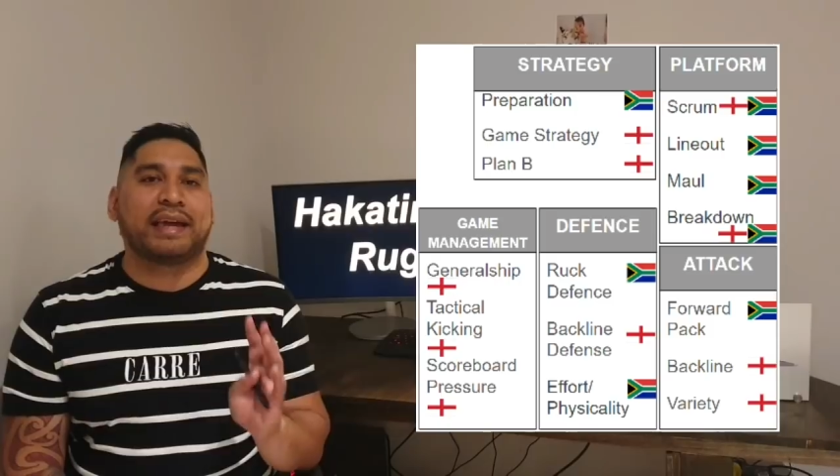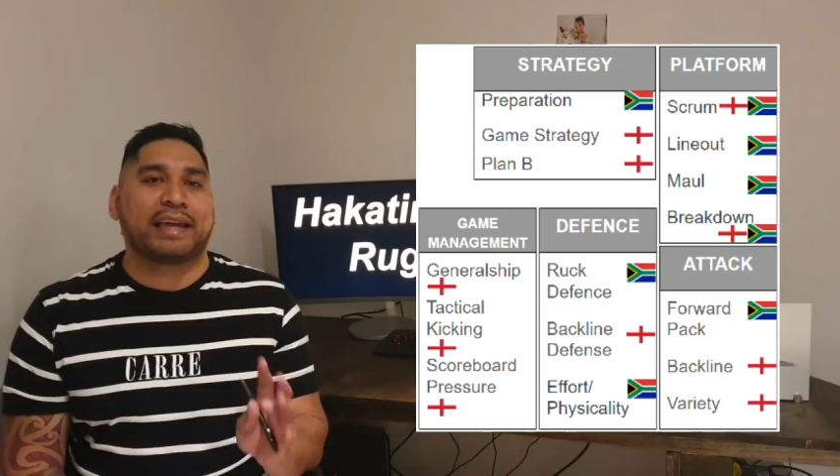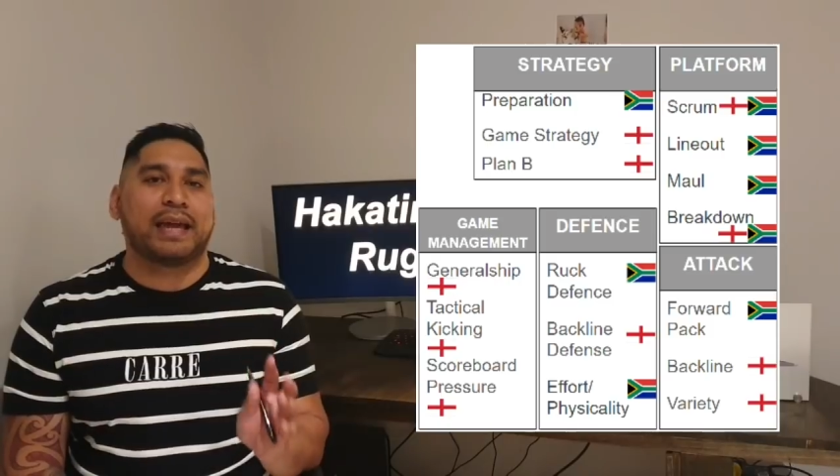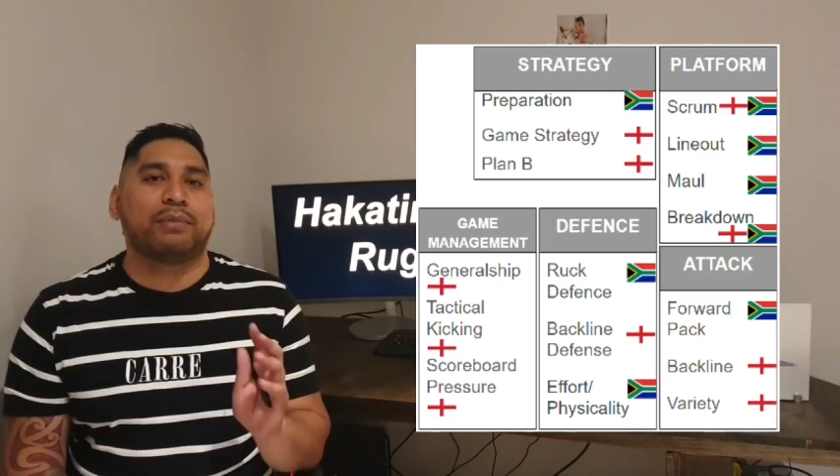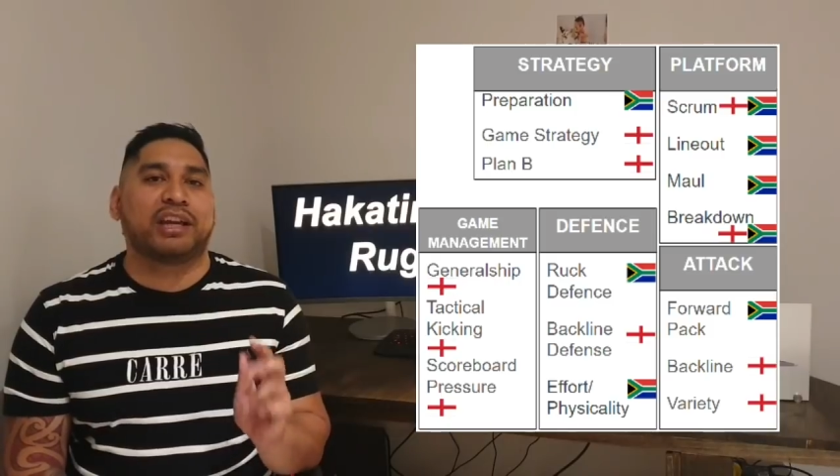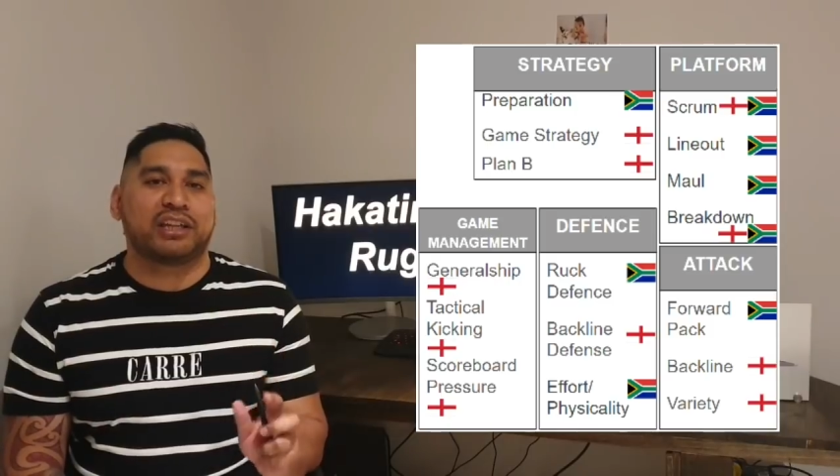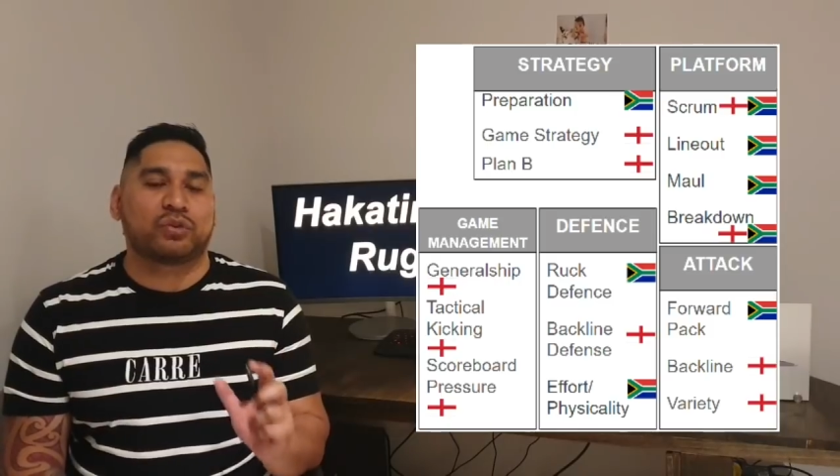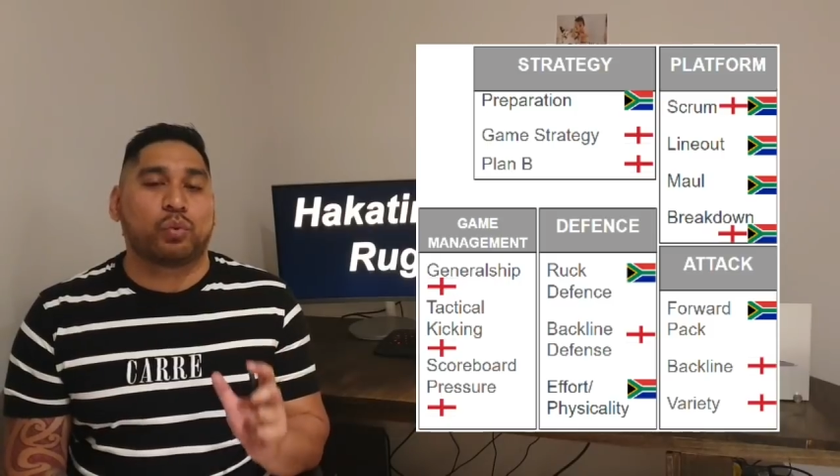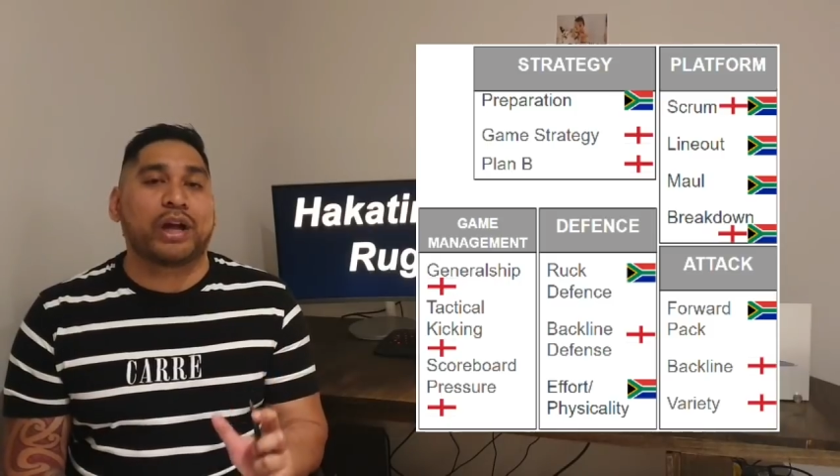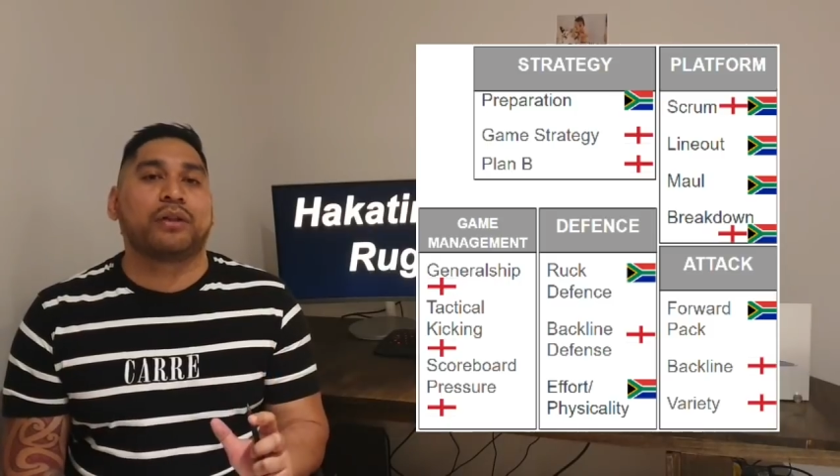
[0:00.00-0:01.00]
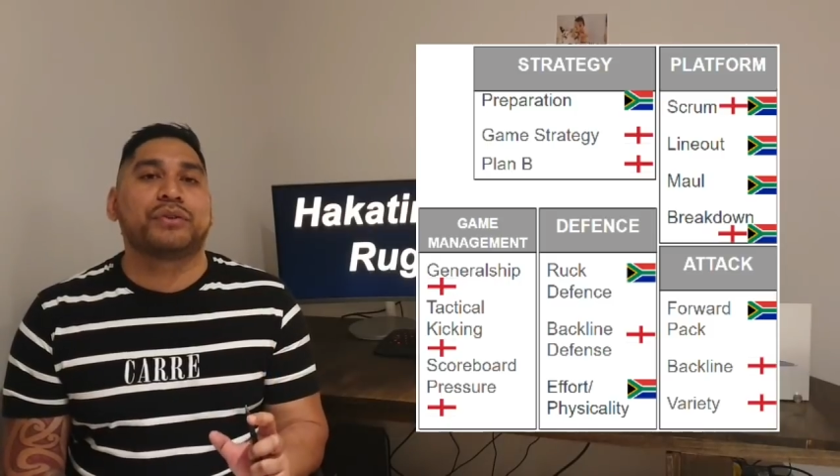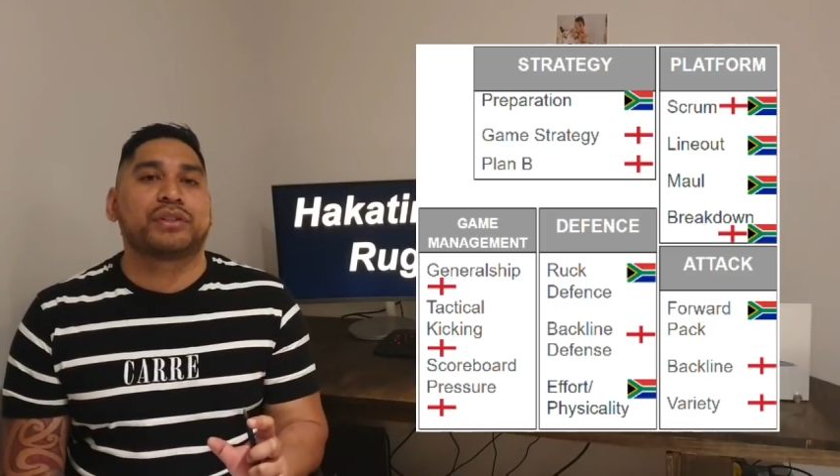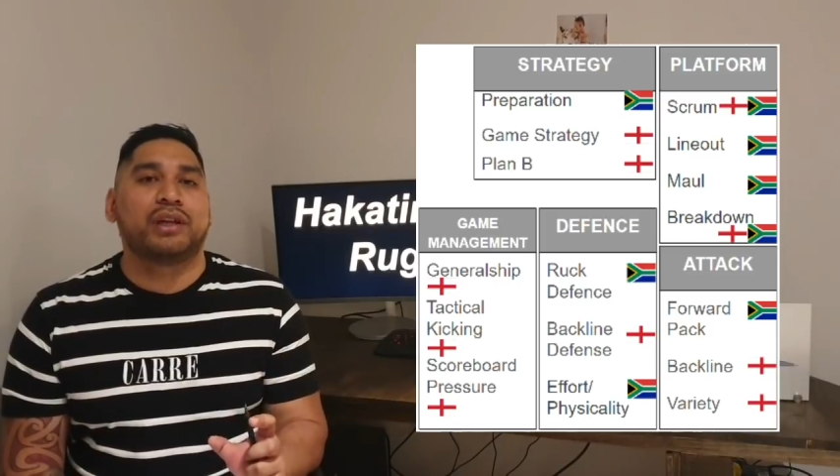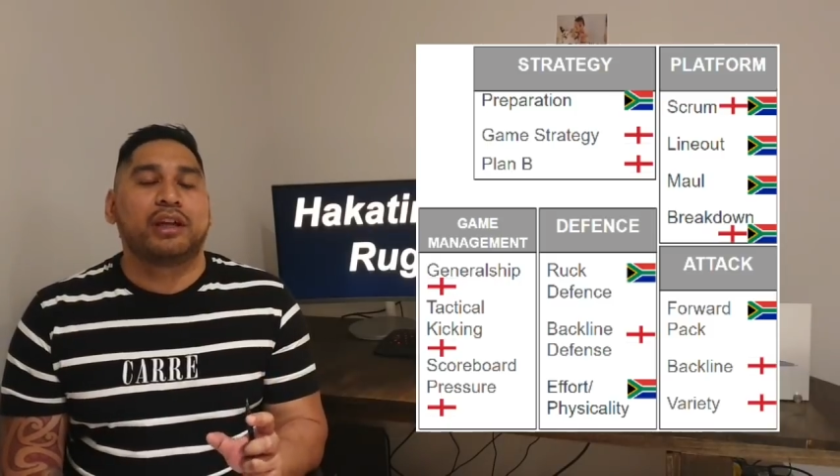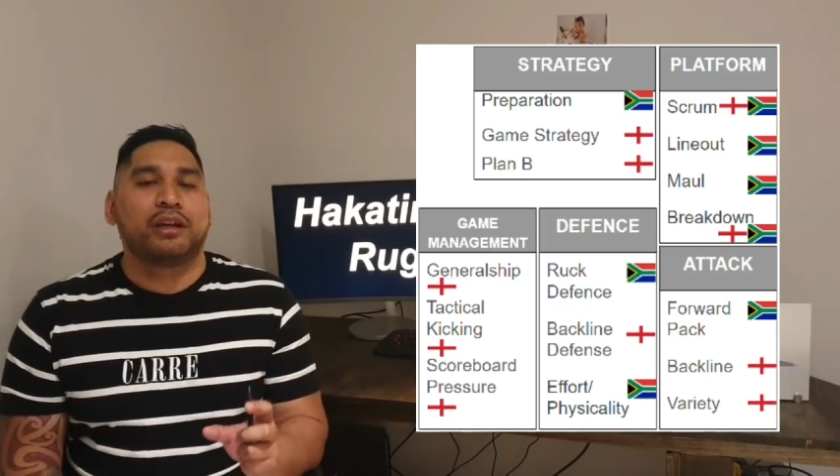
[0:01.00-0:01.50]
that game against Wales,